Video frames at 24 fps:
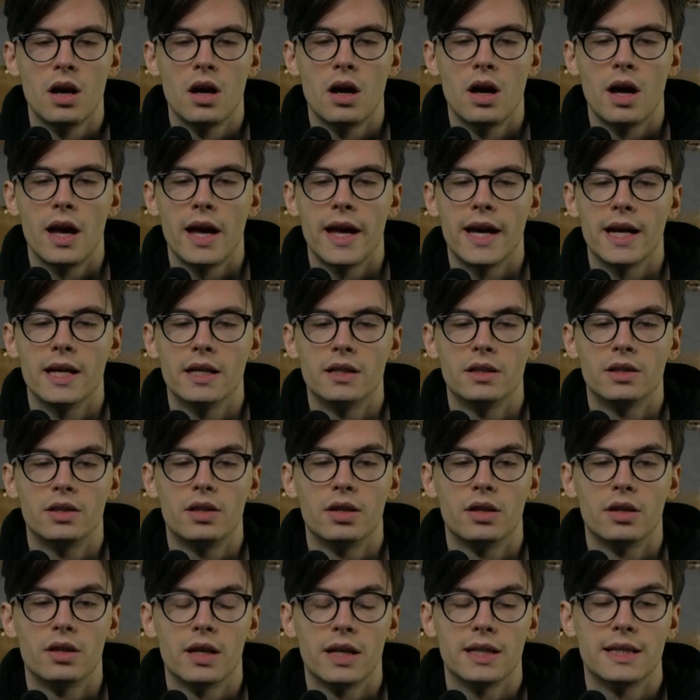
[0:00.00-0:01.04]
And
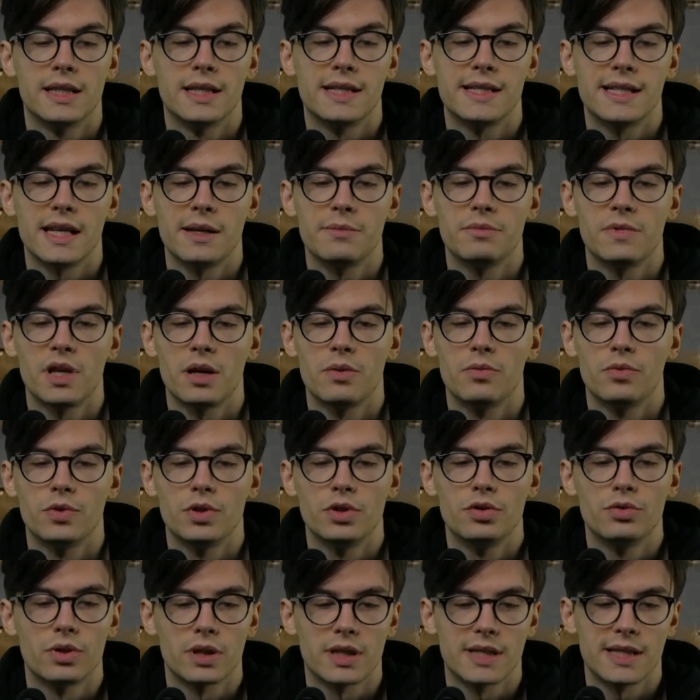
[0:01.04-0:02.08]
at the same time, we knew
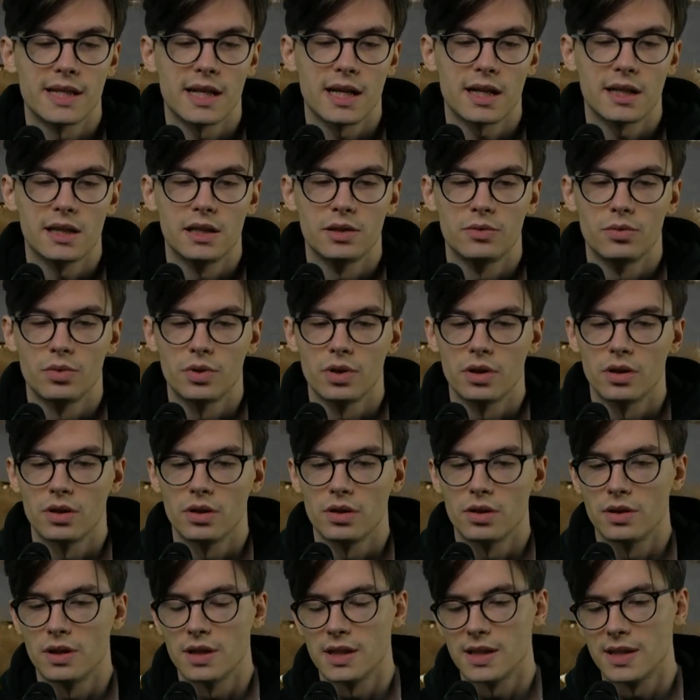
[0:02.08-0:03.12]
exactly where
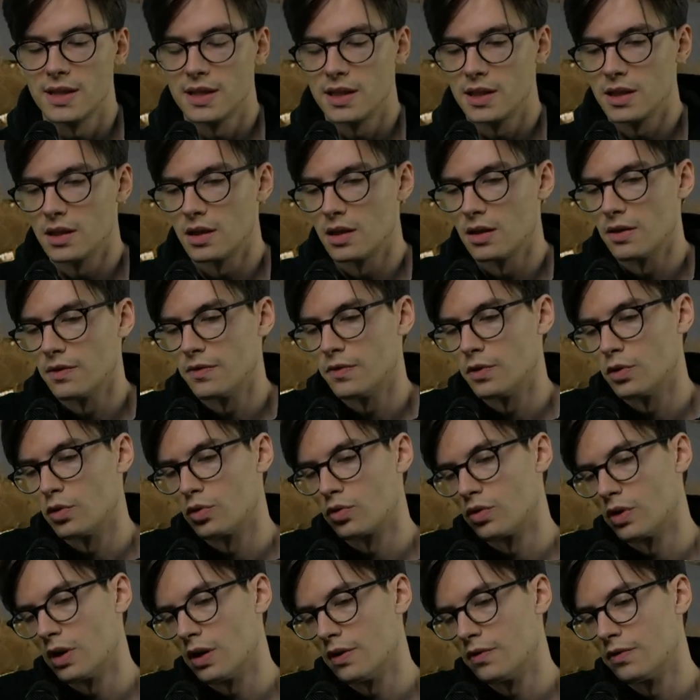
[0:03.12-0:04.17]
this
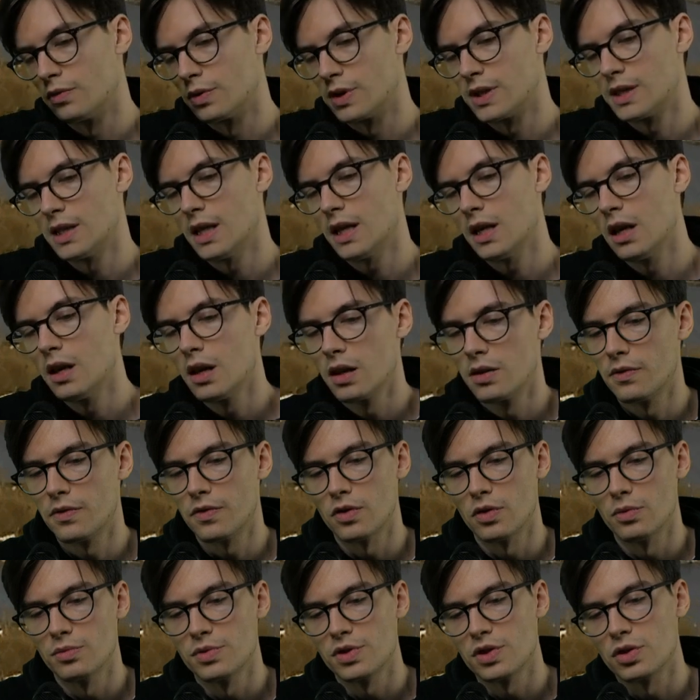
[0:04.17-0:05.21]
photograph was taken
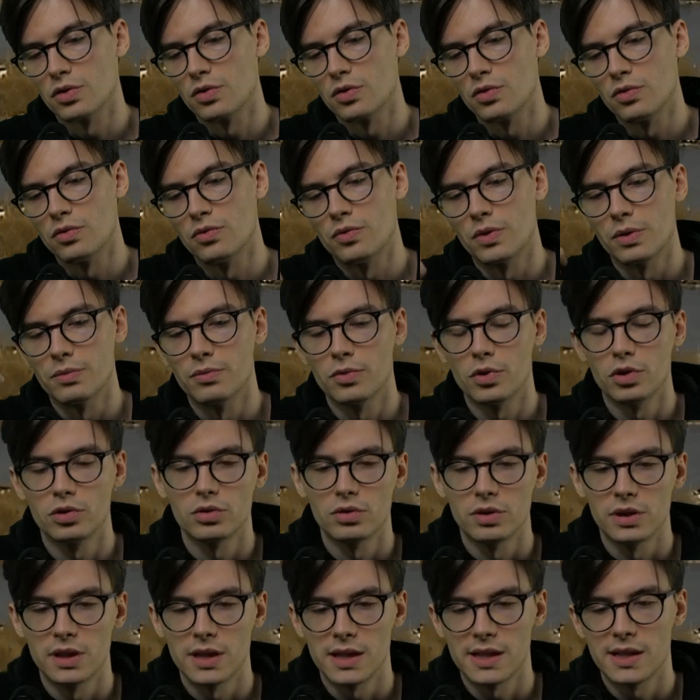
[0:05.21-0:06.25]
from, so we modeled
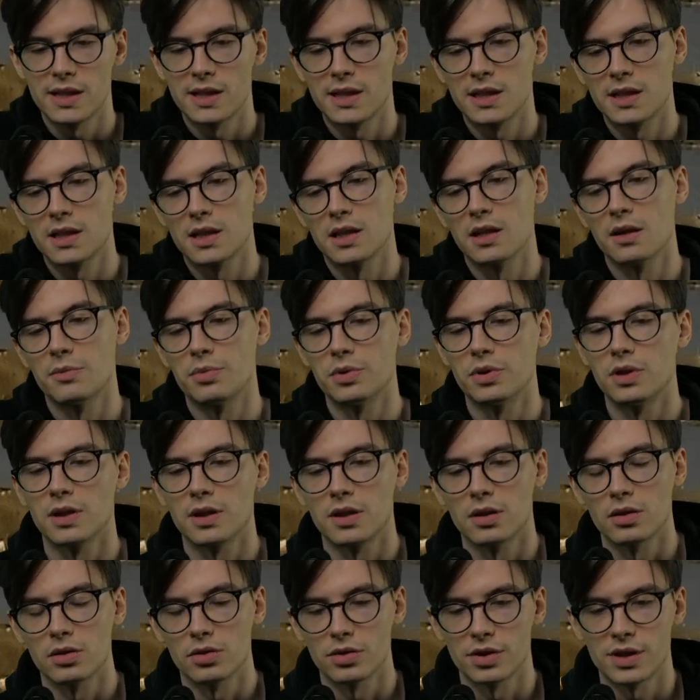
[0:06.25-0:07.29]
this
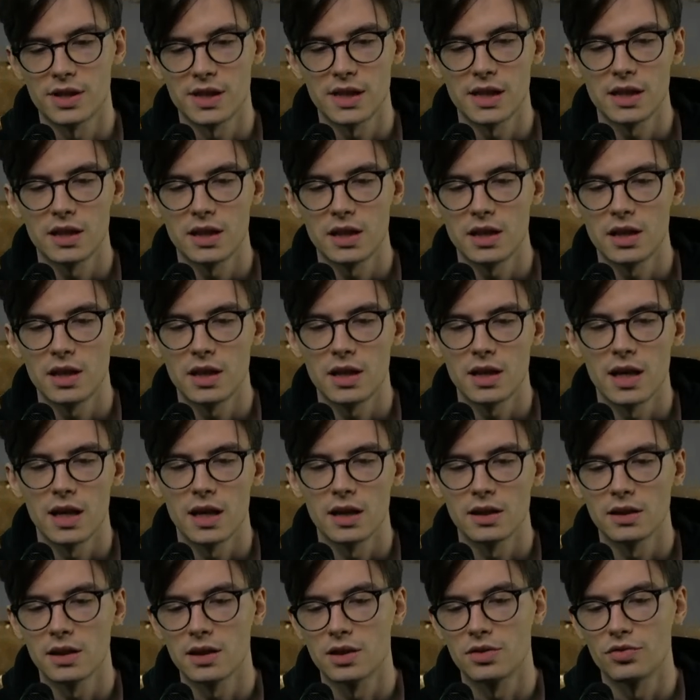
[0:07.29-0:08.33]
particular city and
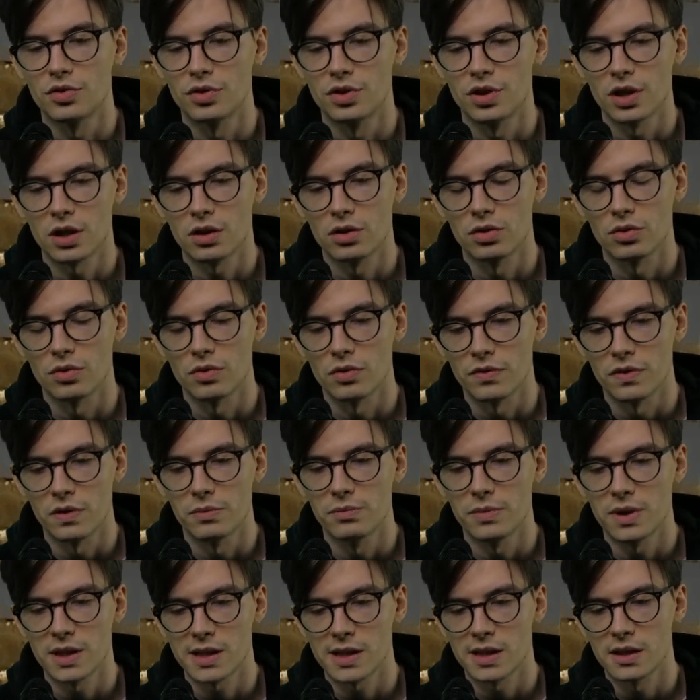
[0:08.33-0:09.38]
the trajectory of the
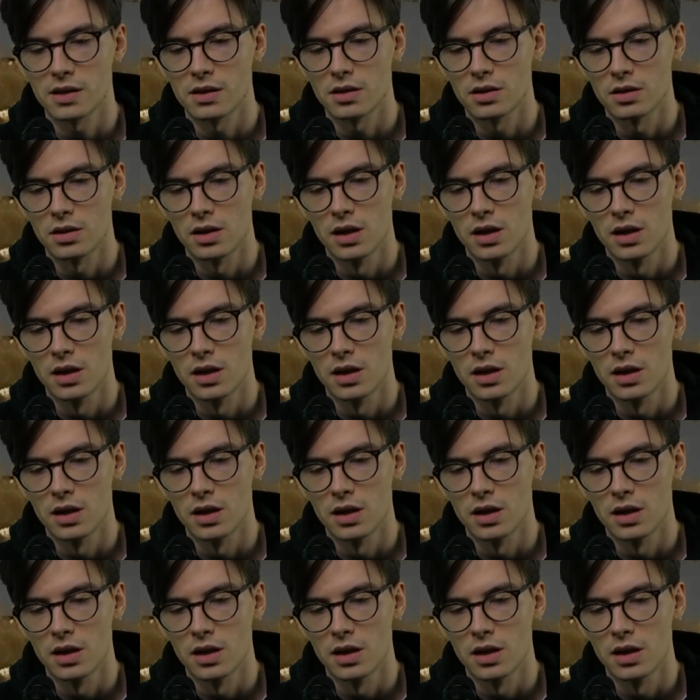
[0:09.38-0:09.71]
missile